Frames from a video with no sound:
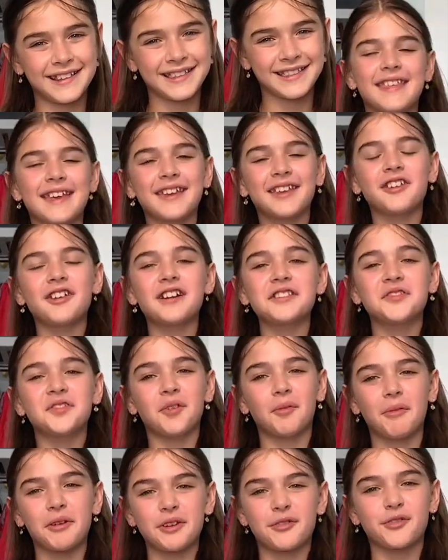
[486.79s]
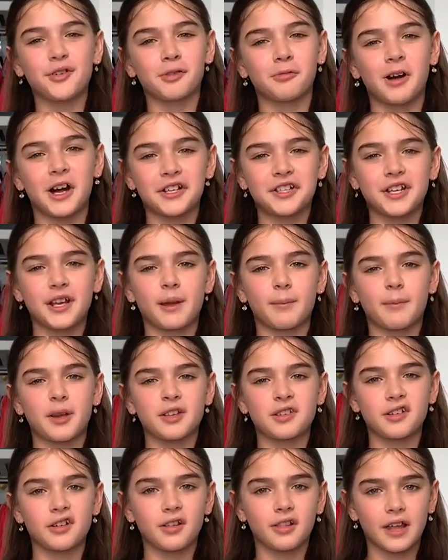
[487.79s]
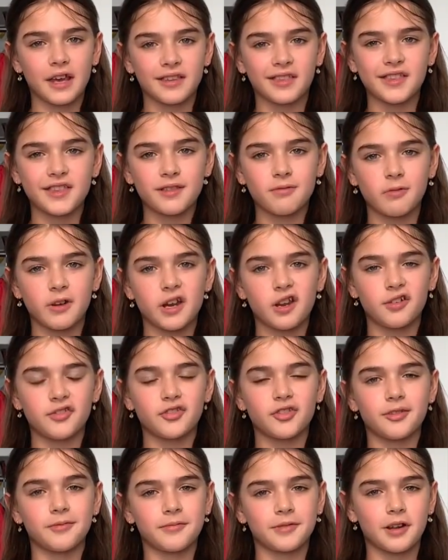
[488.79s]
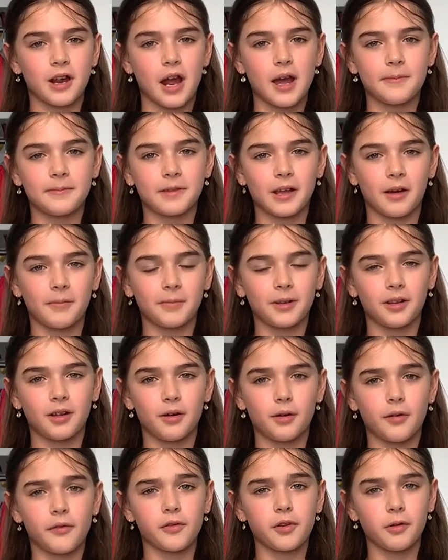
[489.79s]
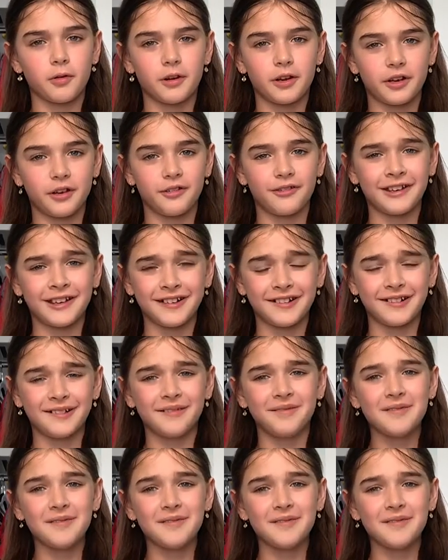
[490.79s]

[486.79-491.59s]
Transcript: Thank you guys so much for watching. Make sure to like this video and subscribe down below if you're new here.